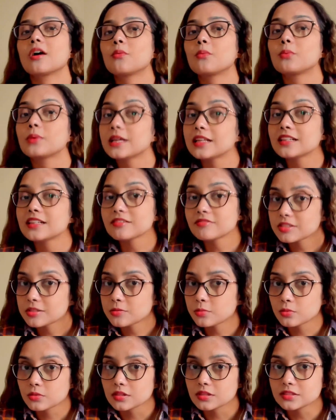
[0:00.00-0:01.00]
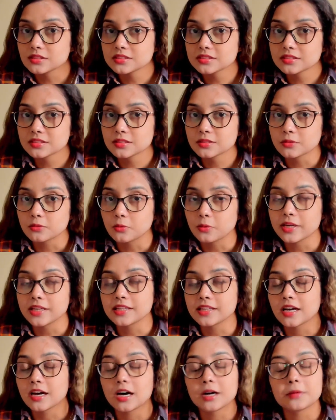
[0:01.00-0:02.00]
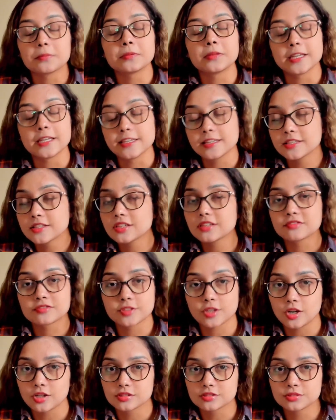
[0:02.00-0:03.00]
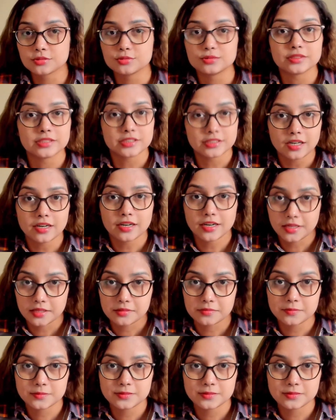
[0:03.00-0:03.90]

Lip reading: We live in a world where there are plenty of dogs who need our help.